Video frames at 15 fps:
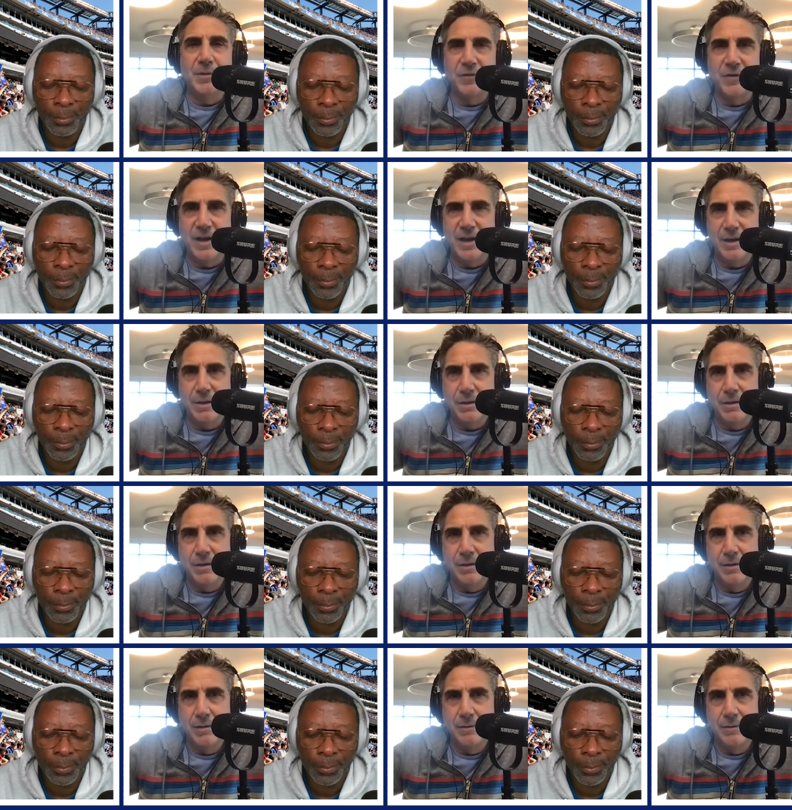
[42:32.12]
Speaker 1: the faith.
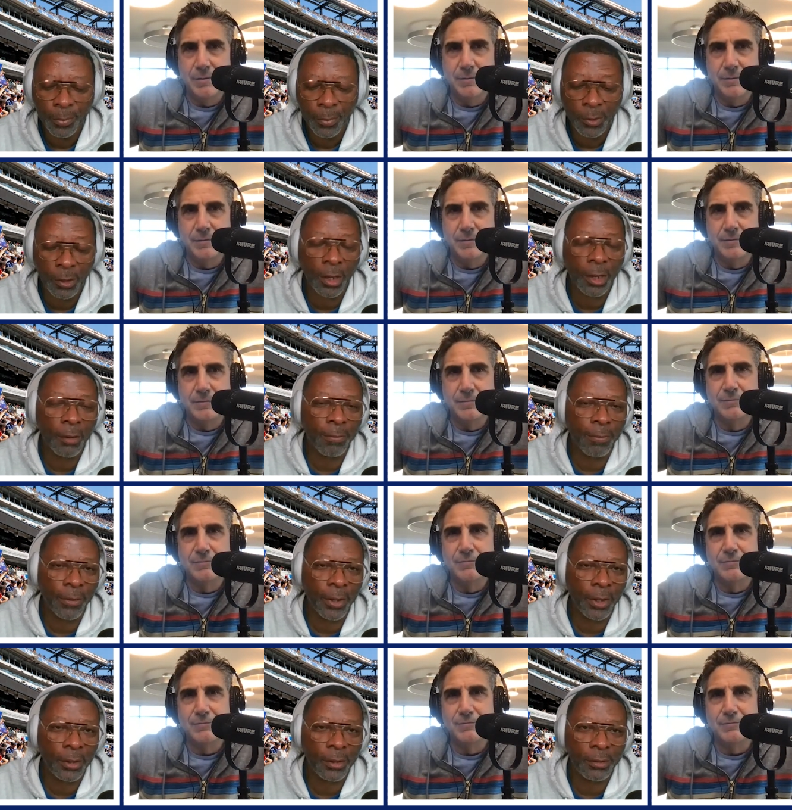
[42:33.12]
Tell a
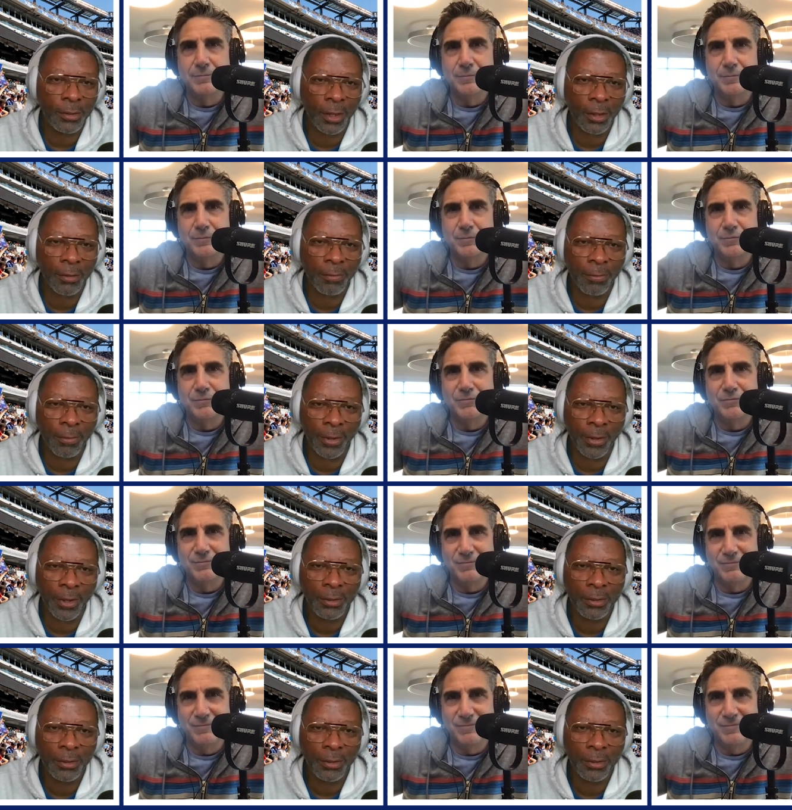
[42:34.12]
friend to tell a
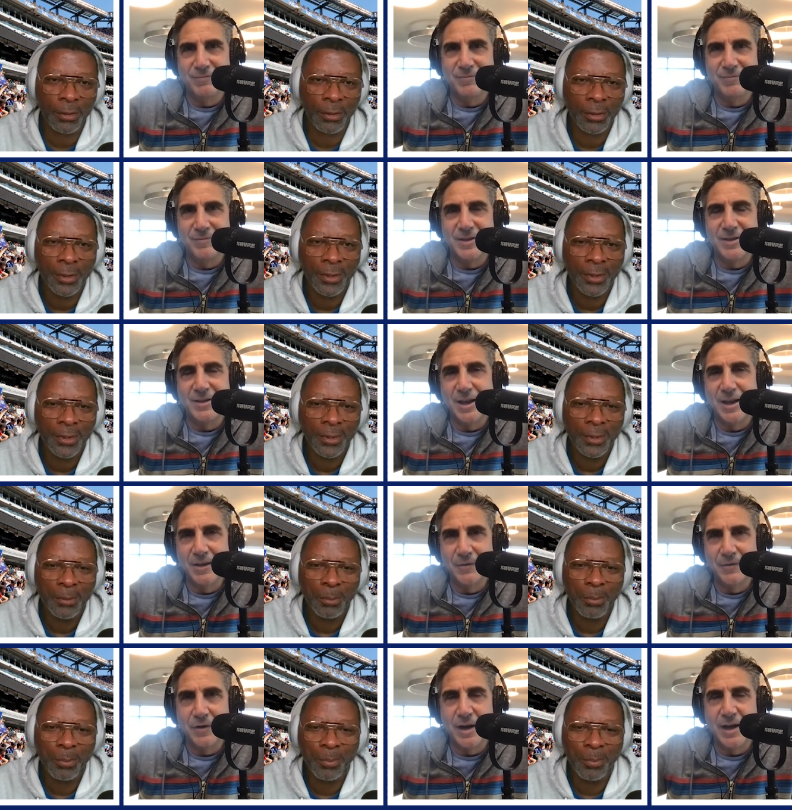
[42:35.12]
friend.
Speaker 2: To tell a
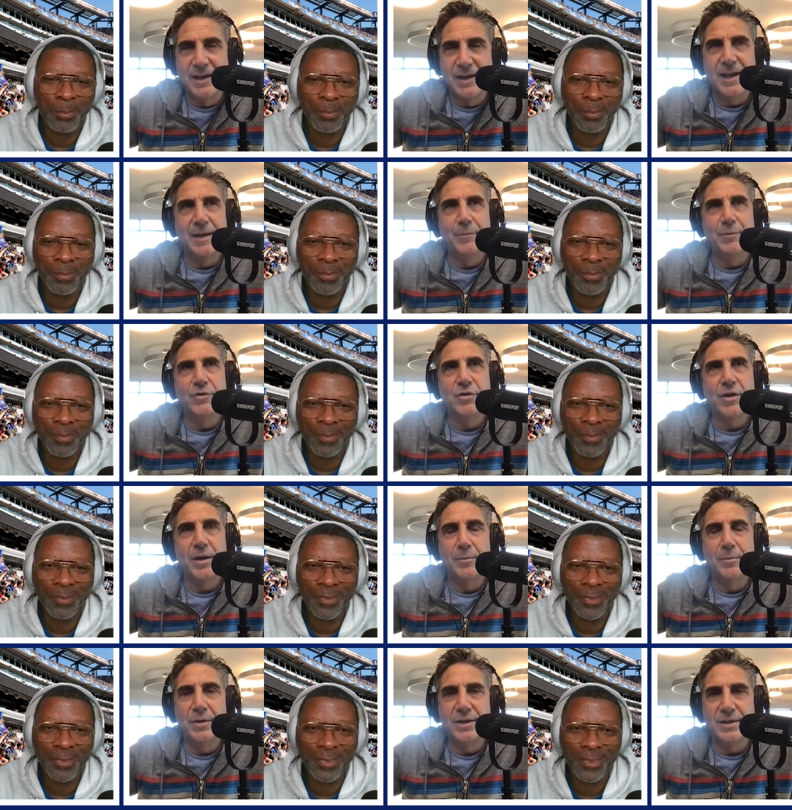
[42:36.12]
friend, and we try to
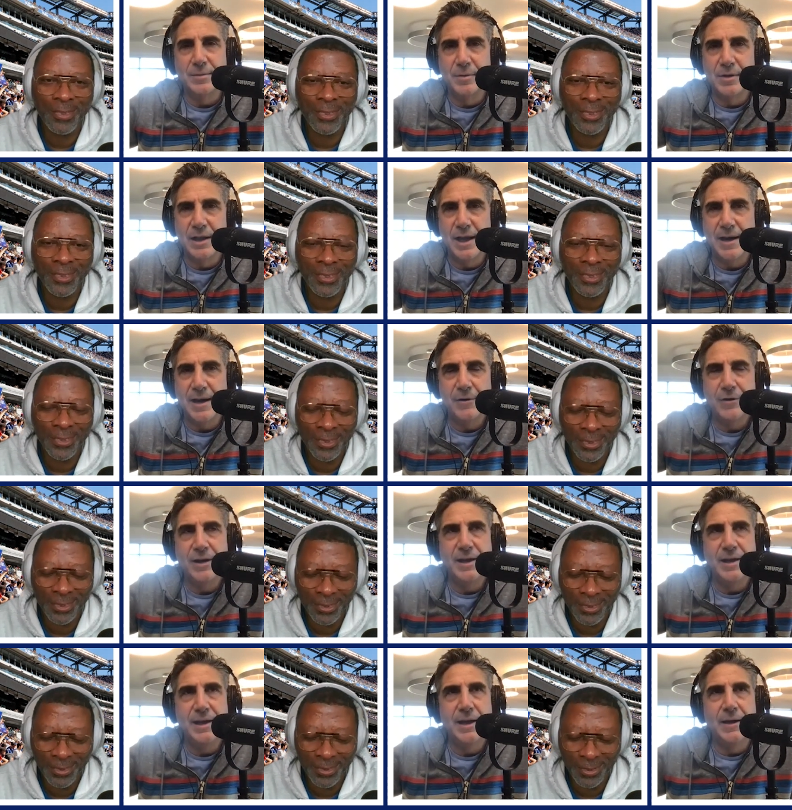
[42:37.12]
bring some
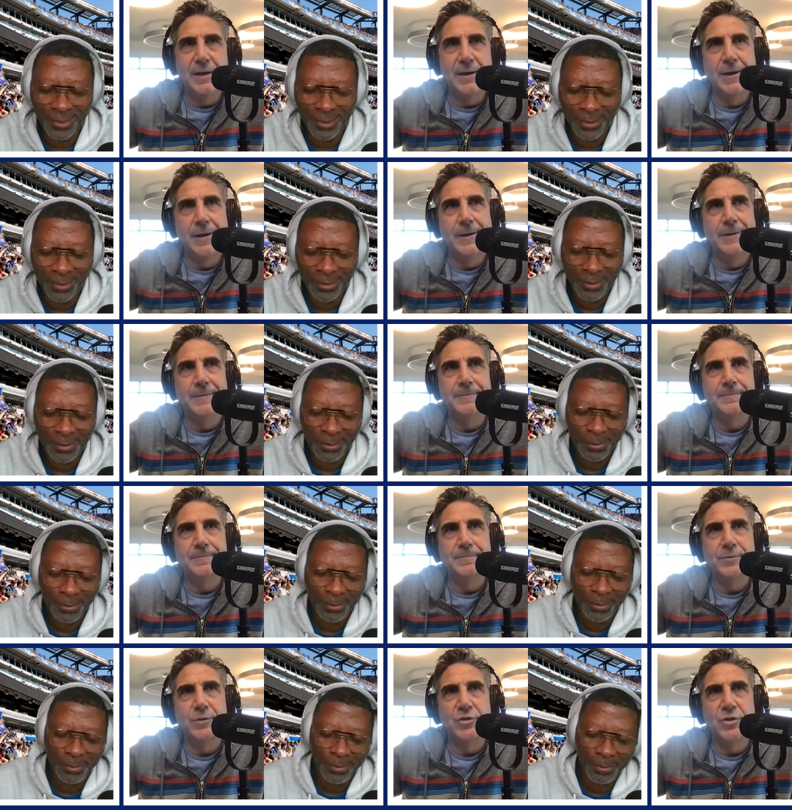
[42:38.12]
clarity. Uh,
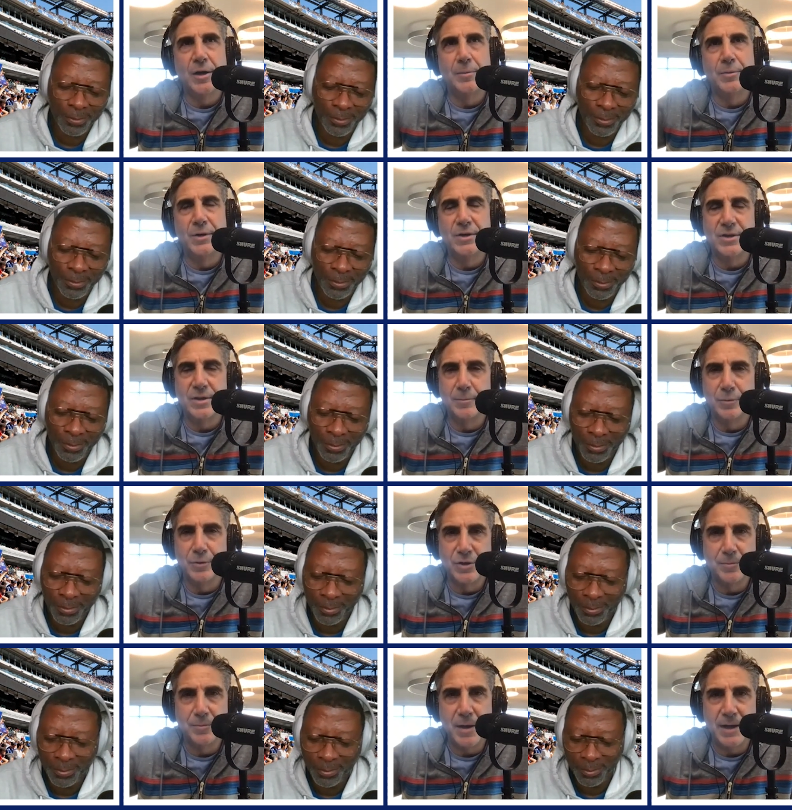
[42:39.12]
we try to bring some
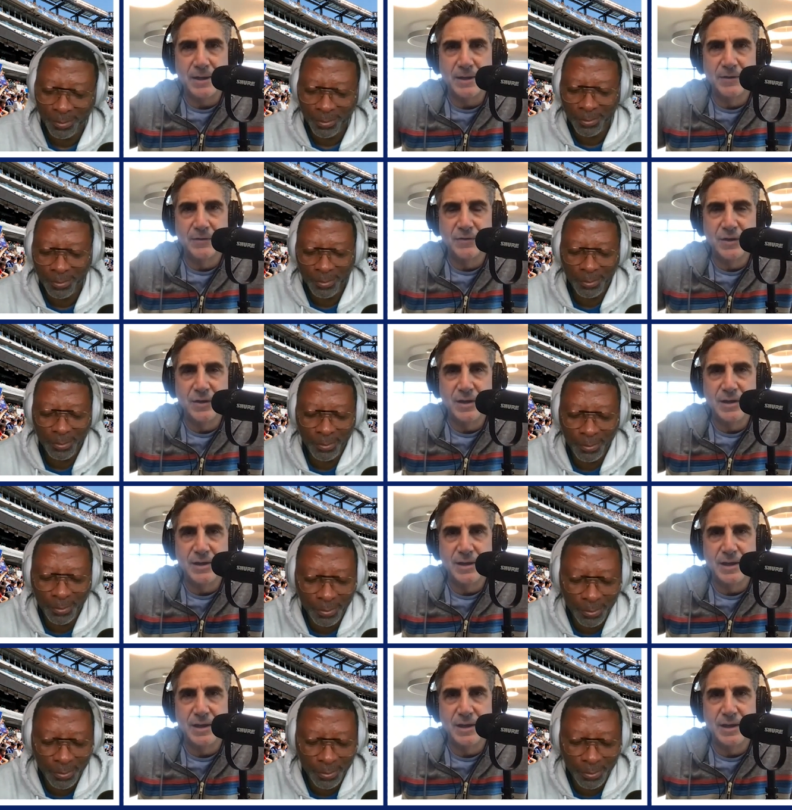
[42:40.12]
perspective to these